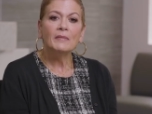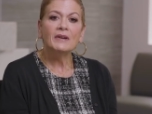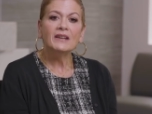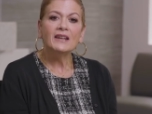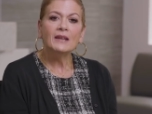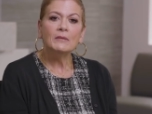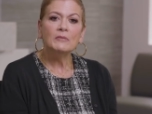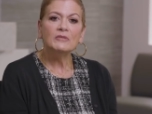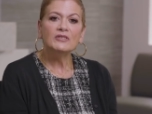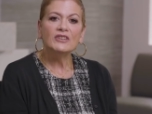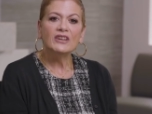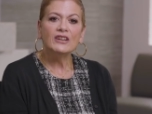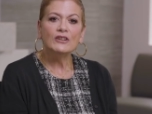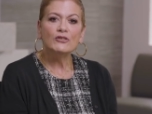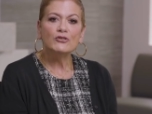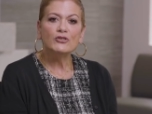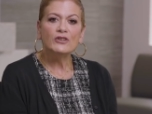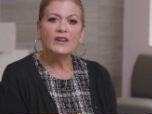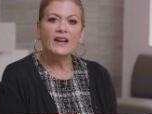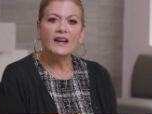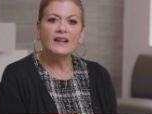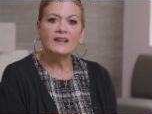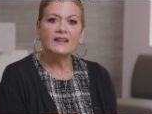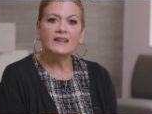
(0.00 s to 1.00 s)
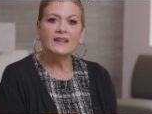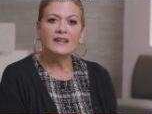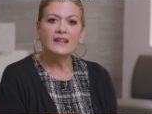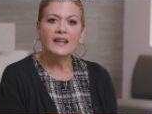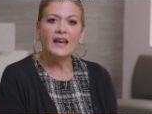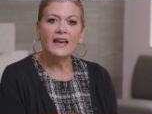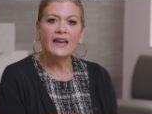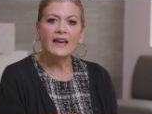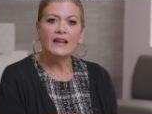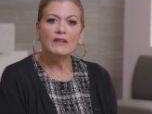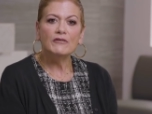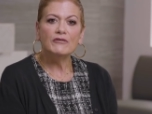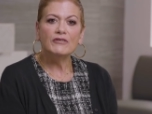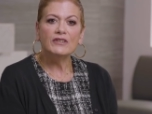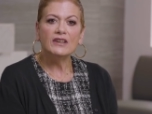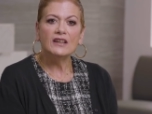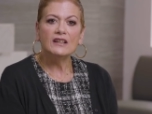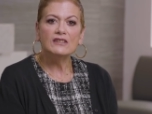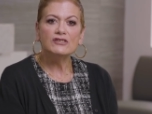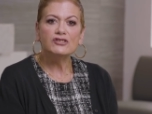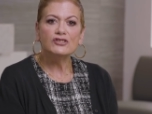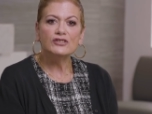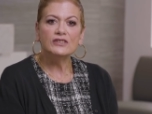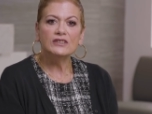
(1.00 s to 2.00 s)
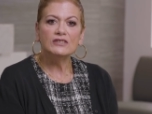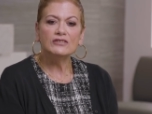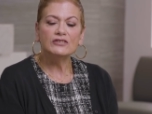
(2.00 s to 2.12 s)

My name is Adrianna and I had VSG